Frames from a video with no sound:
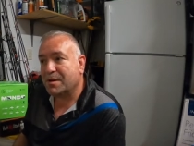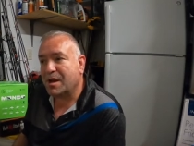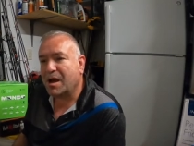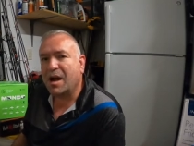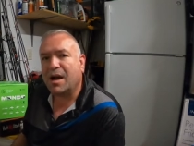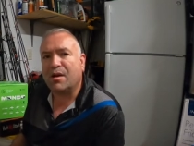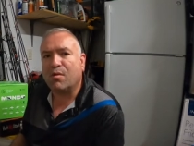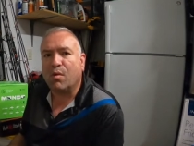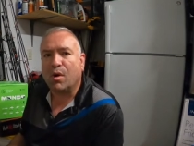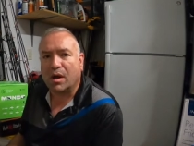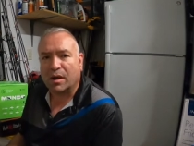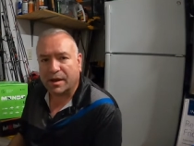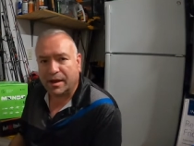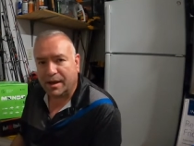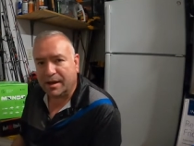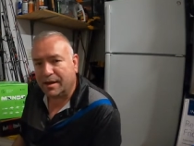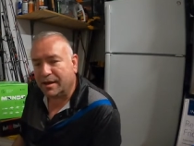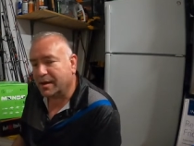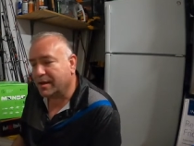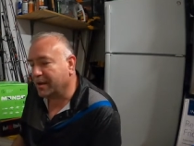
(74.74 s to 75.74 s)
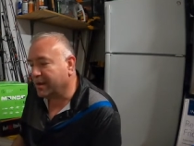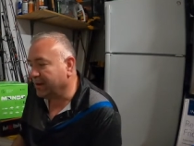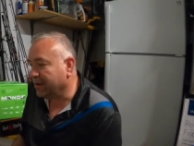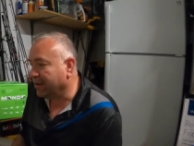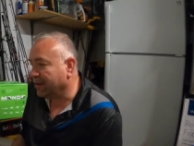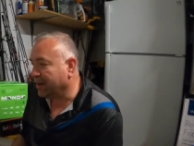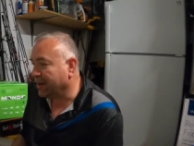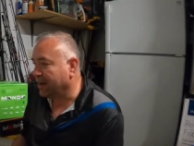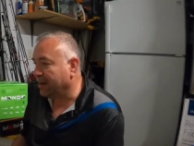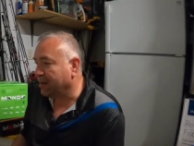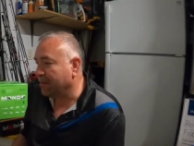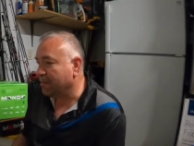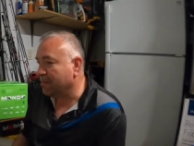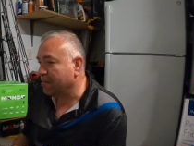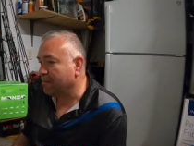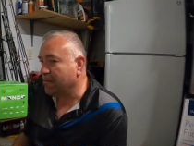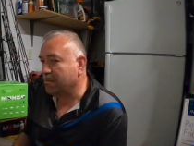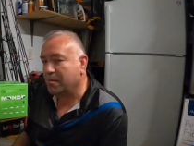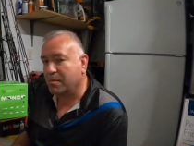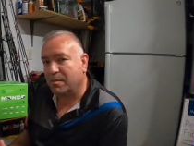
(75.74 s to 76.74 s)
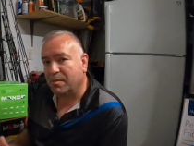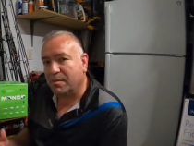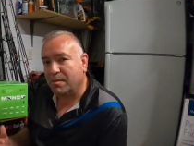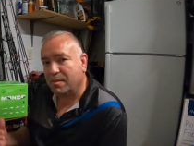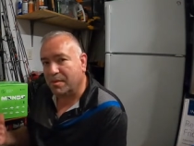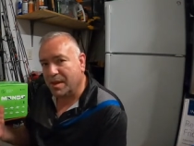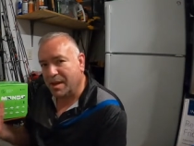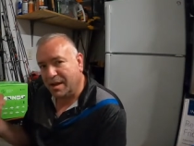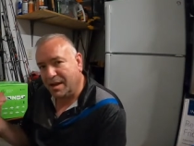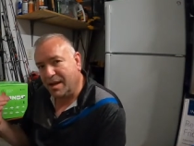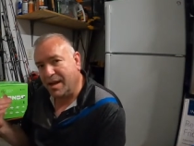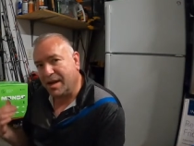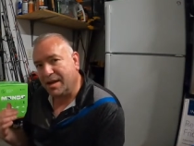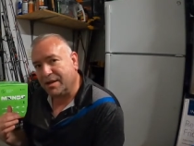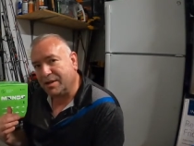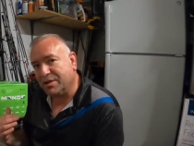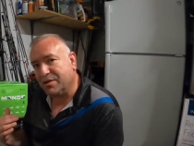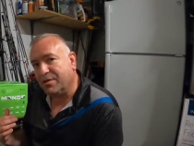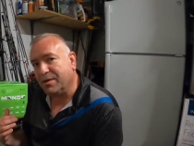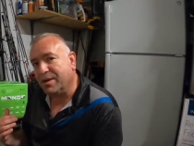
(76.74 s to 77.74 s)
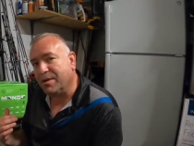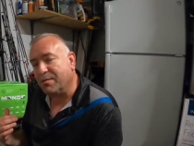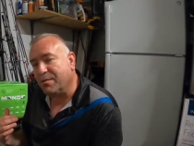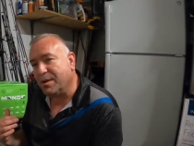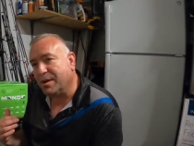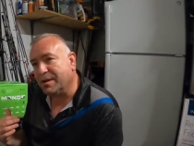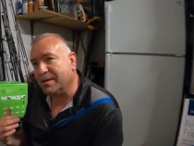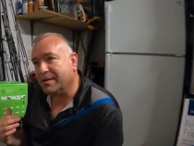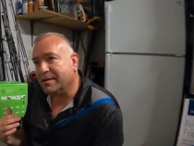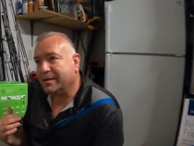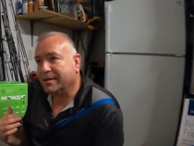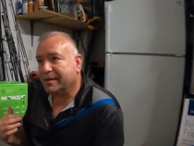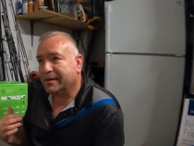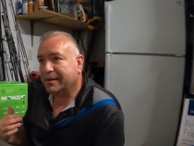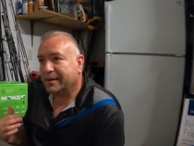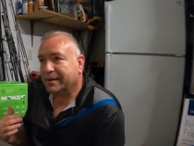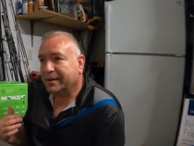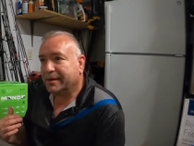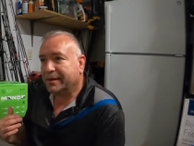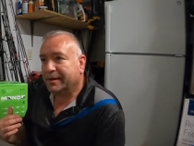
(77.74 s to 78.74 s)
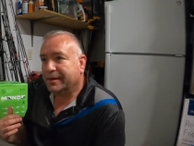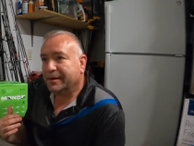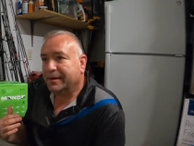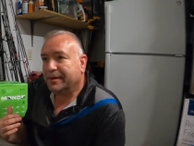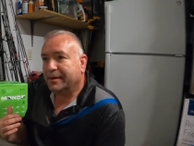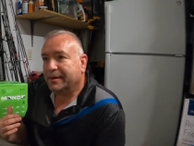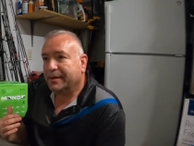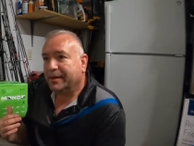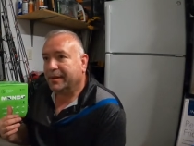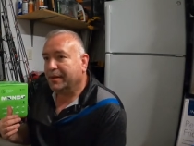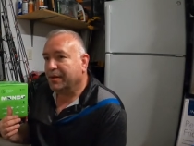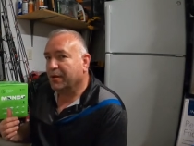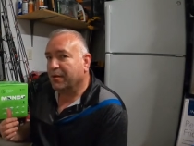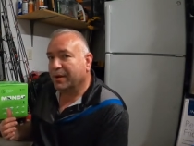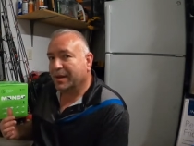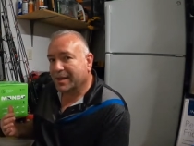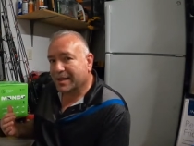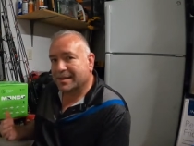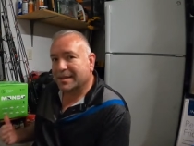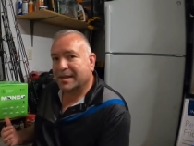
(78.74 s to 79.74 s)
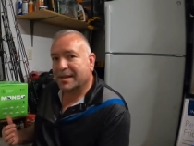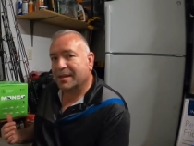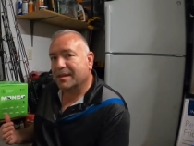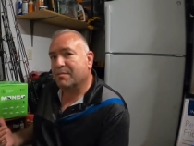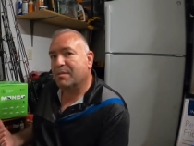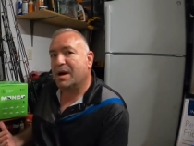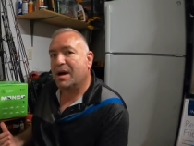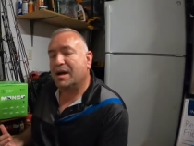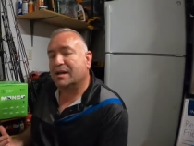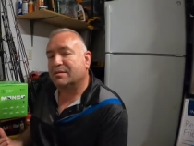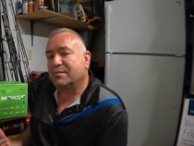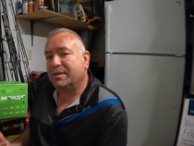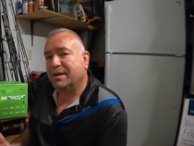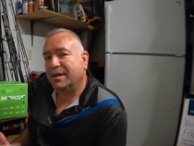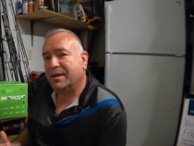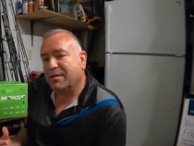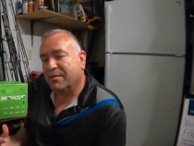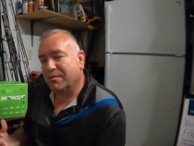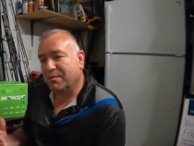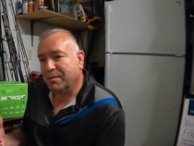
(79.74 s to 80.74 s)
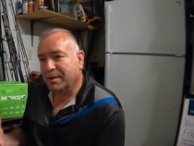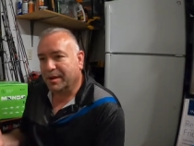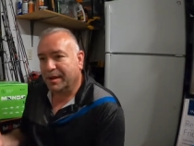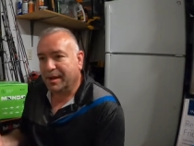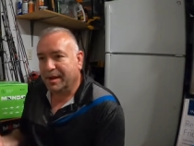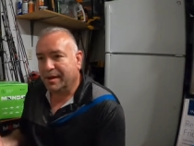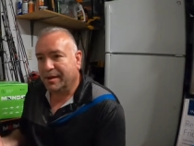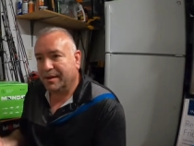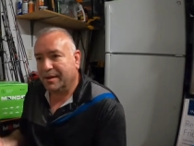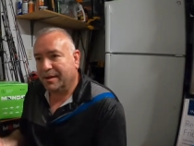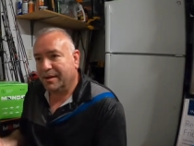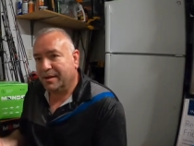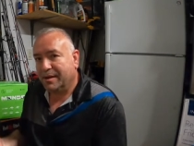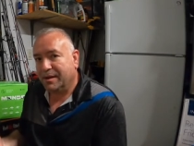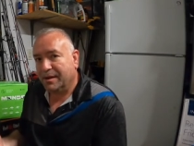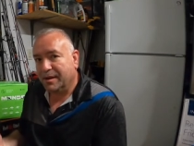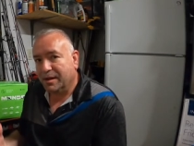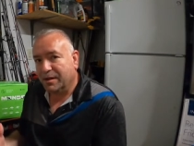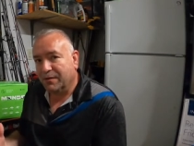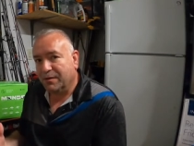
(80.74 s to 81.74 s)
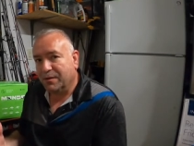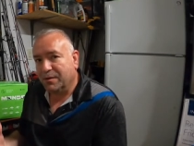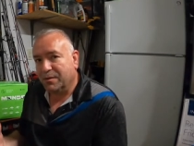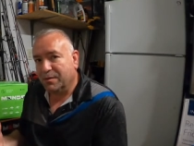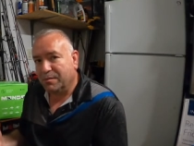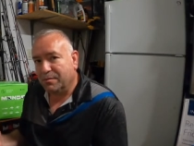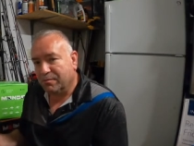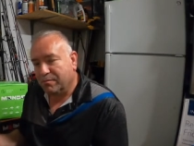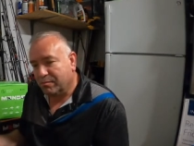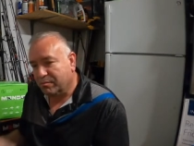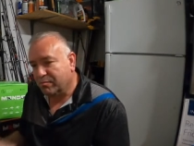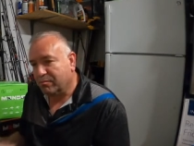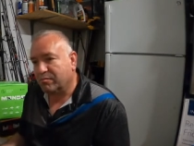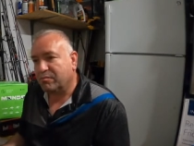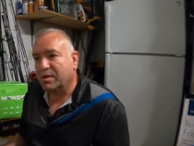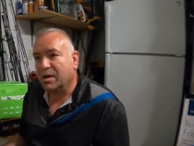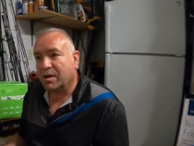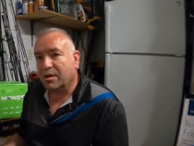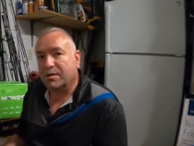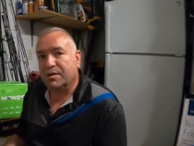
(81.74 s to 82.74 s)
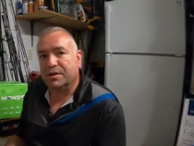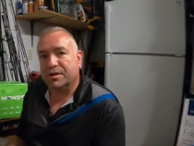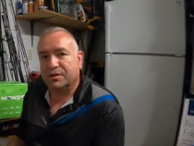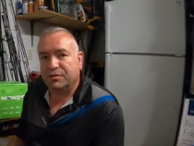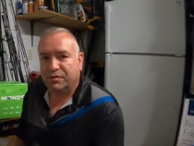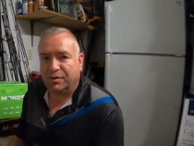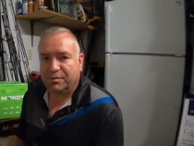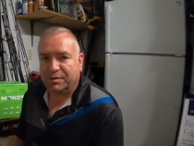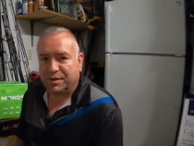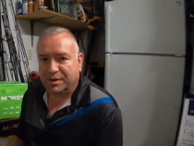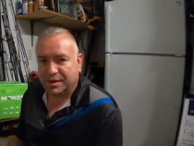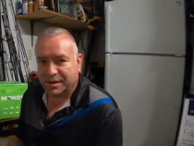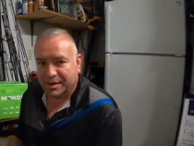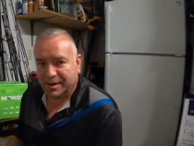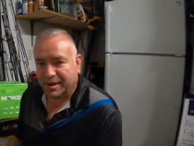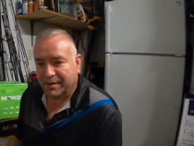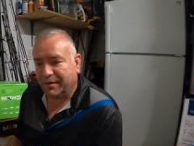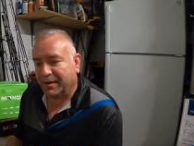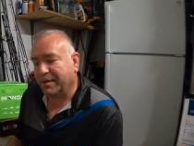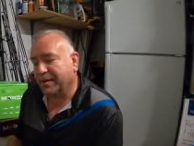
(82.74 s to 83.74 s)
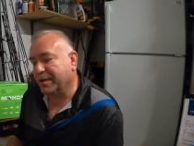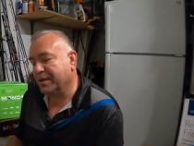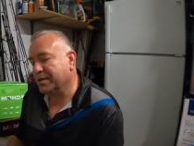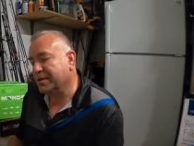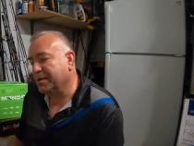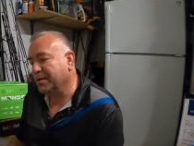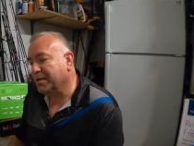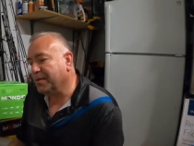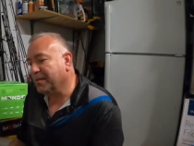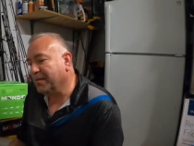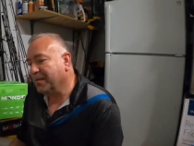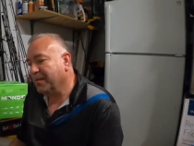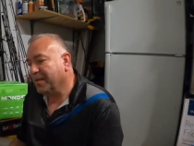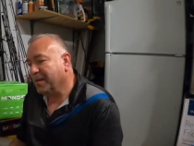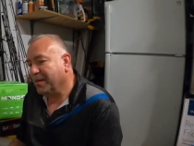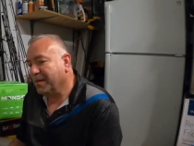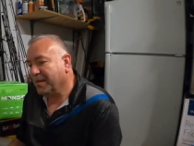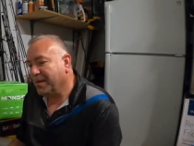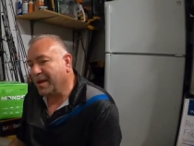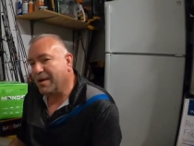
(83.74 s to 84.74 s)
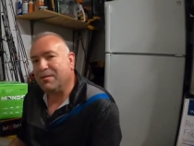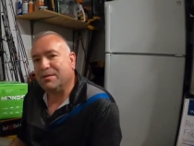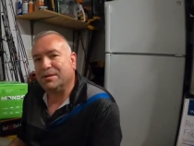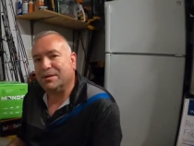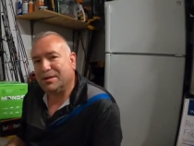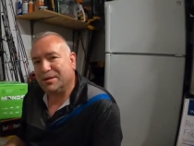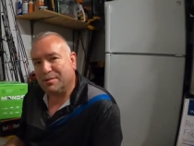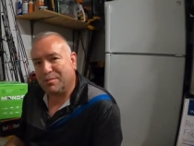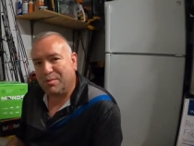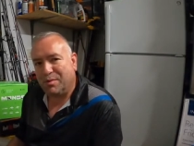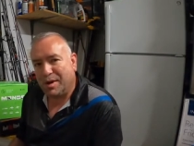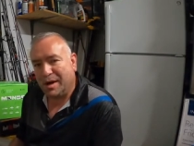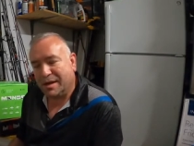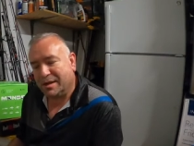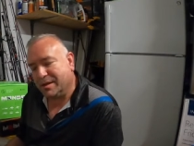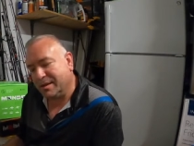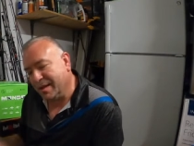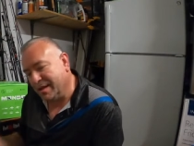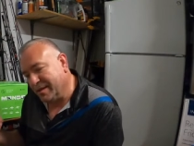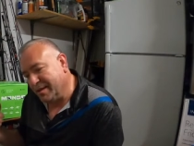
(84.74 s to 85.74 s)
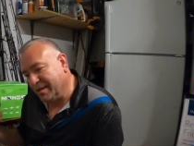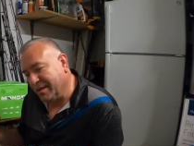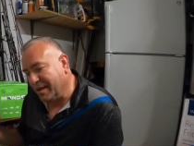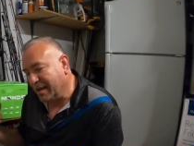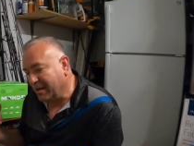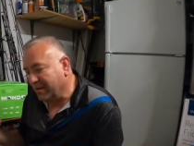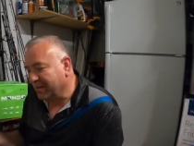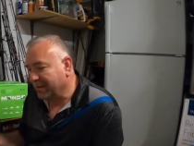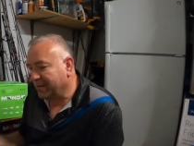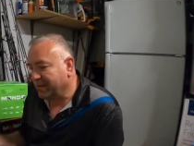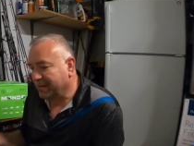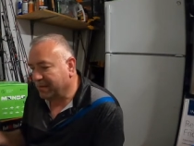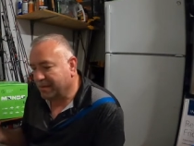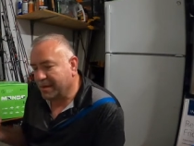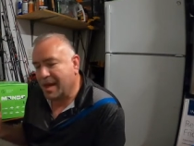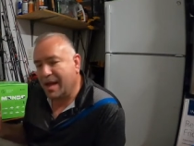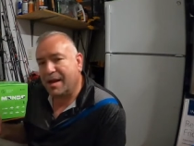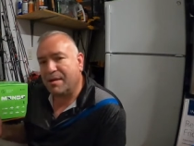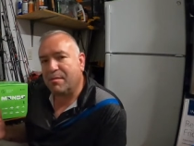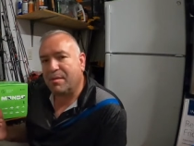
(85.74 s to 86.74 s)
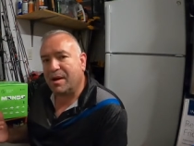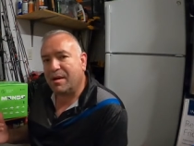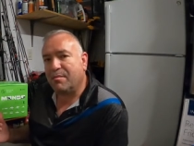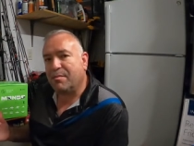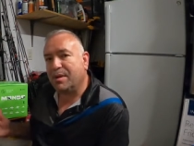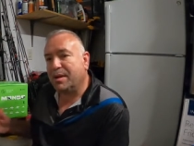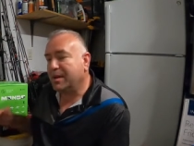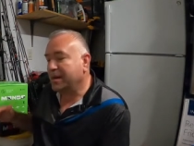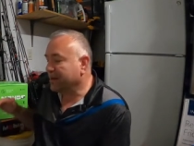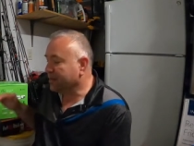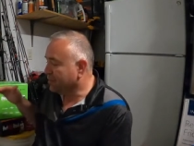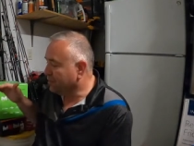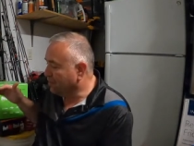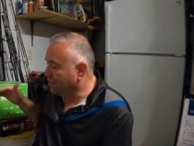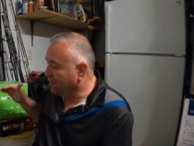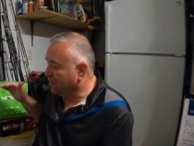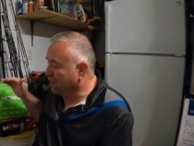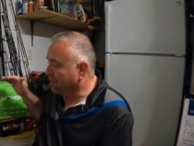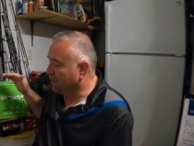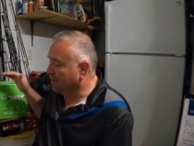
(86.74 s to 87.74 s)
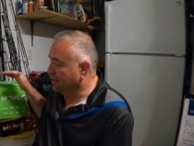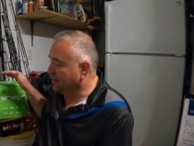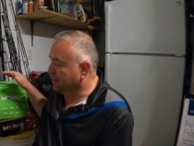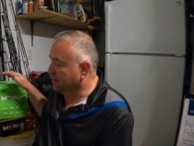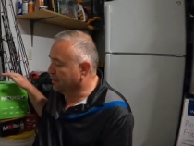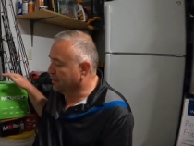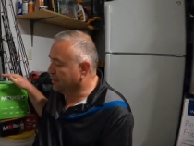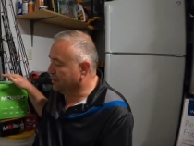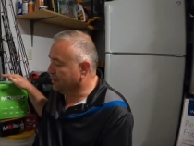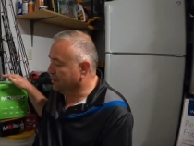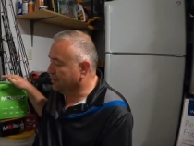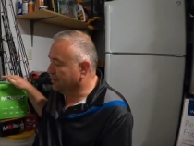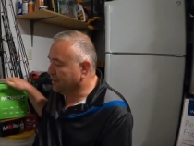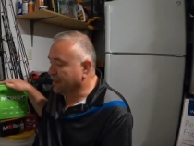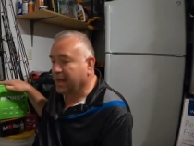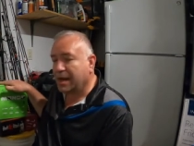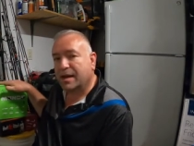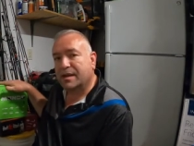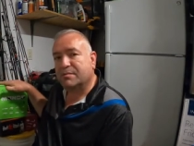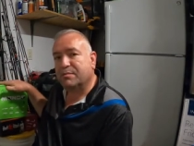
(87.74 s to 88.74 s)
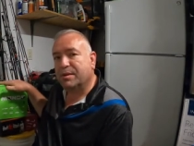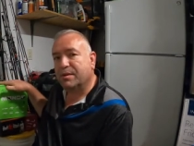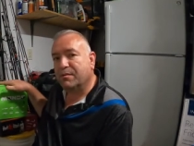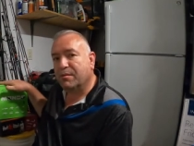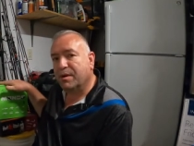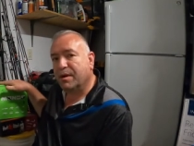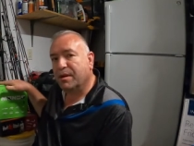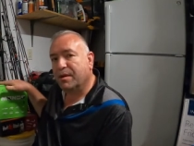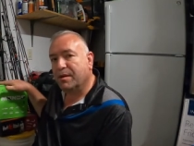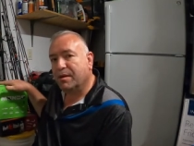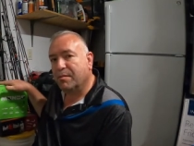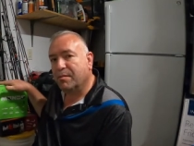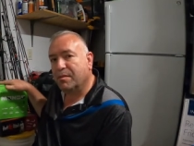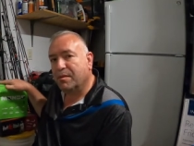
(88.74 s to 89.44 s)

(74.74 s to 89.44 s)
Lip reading: high quality. You know, um, they kind of show you what is in the box, but they don't really give you color descriptions and everything. So that was a surprise. That in my opinion, so far, that has been one of